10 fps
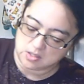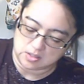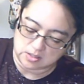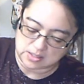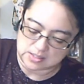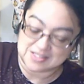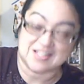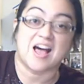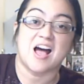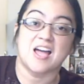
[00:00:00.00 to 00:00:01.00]
Like I said,
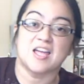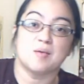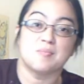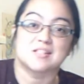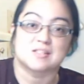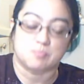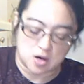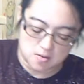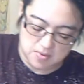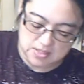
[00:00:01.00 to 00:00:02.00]
I am
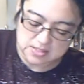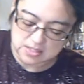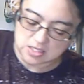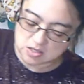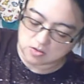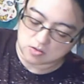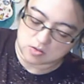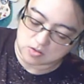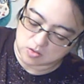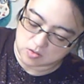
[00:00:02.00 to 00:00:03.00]
experimenting here
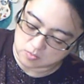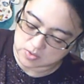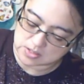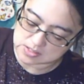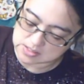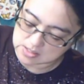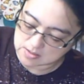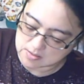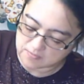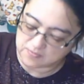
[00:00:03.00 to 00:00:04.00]
with this
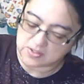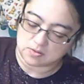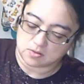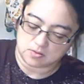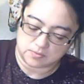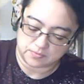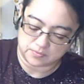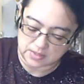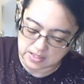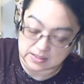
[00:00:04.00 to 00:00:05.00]
veal
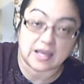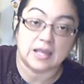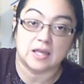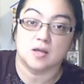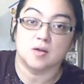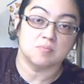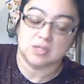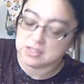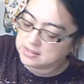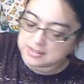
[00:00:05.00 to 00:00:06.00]
and the ham.
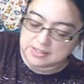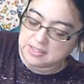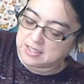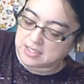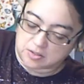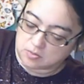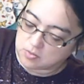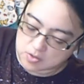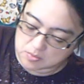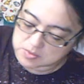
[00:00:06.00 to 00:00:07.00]
I don't know
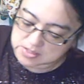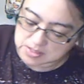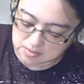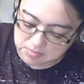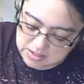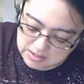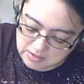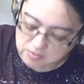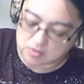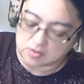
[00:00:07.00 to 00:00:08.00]
how it's going to be
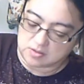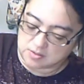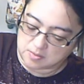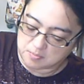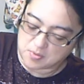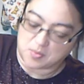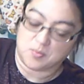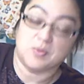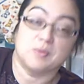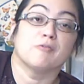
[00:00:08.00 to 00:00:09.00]
together, but
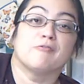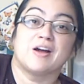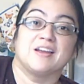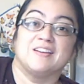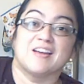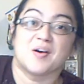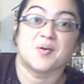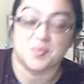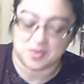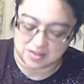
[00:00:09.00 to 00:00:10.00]
we will find out
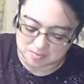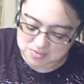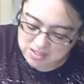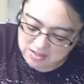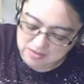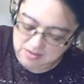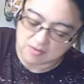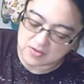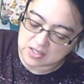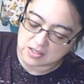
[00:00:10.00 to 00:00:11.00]
when it comes out of the
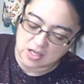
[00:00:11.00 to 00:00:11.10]
oven.